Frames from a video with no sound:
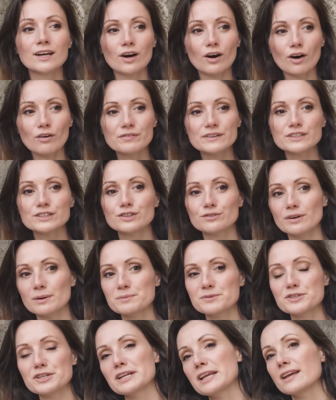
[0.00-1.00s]
of
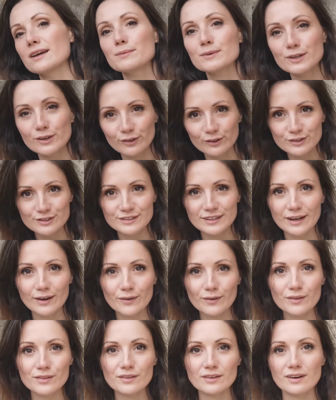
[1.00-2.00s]
interruption here because
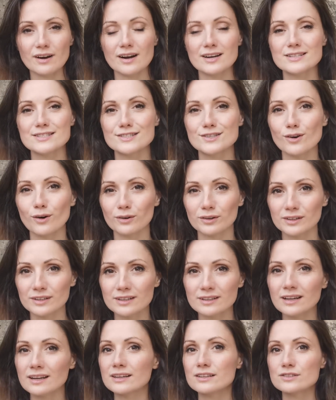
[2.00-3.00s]
now the guy is gone,
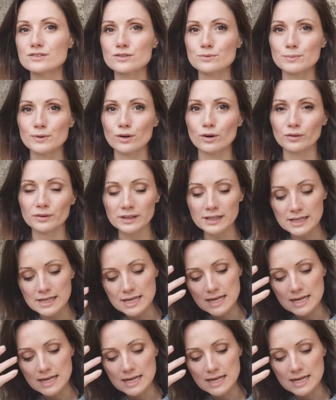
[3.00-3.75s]
like super gone.